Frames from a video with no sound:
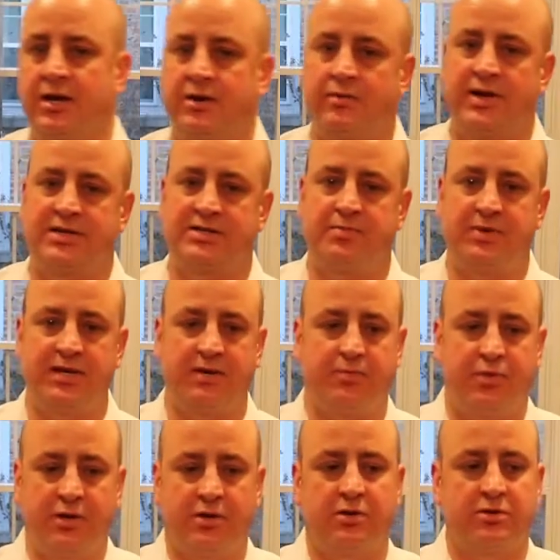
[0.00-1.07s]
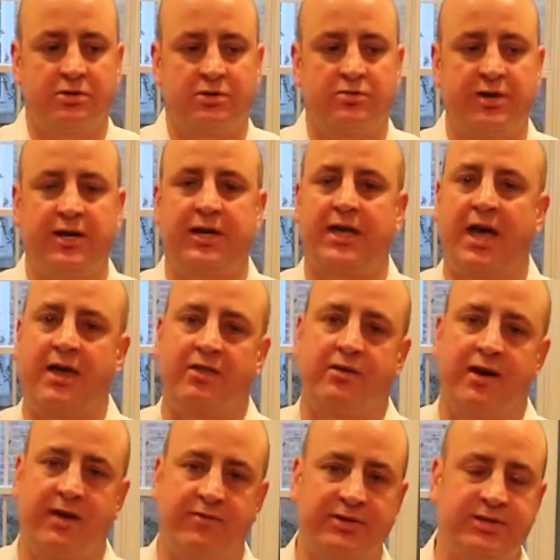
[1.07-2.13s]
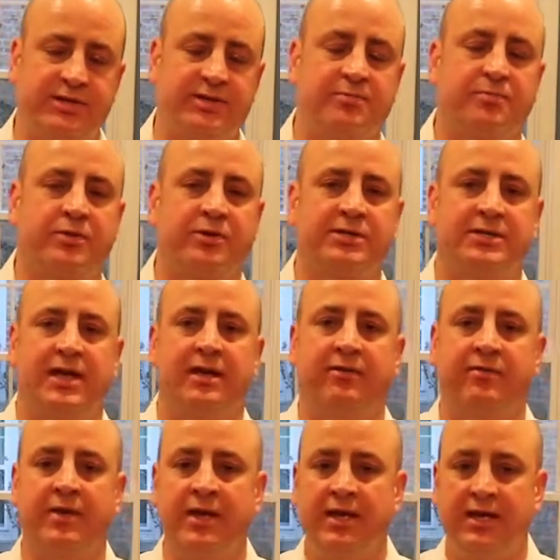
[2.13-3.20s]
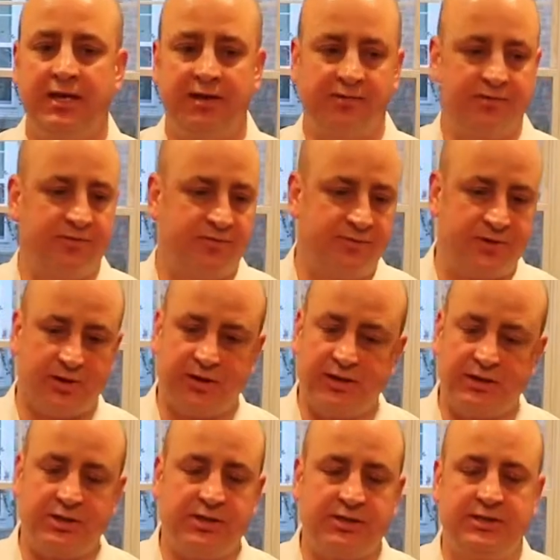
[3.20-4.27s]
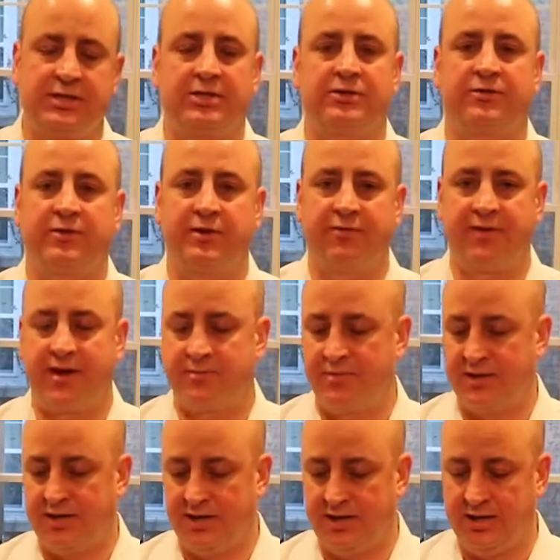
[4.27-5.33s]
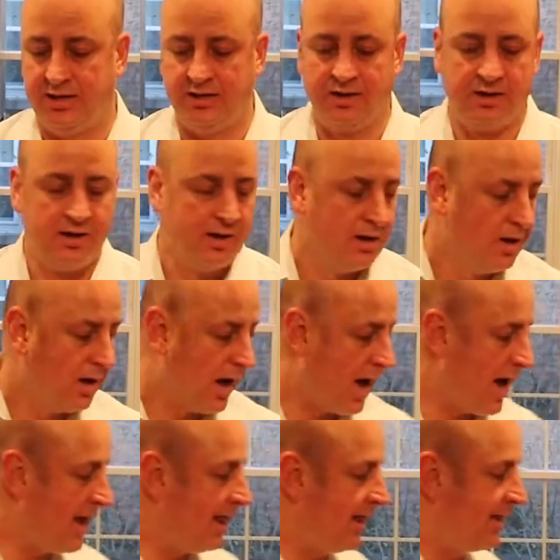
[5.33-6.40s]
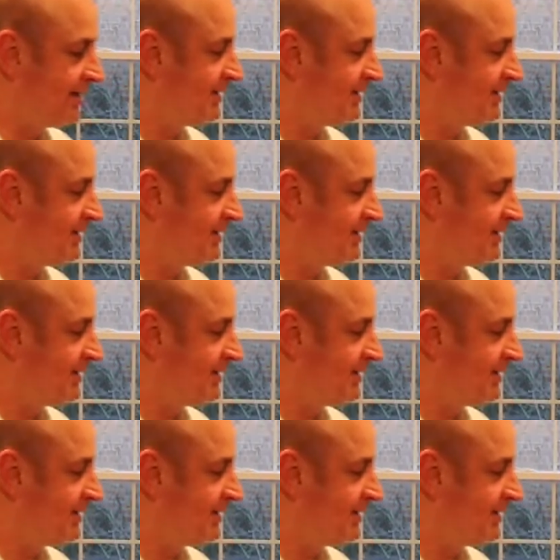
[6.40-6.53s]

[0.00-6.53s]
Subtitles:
carrot recipe and put those 3 together and have a simple, safe, and delicious dish for your family to eat. I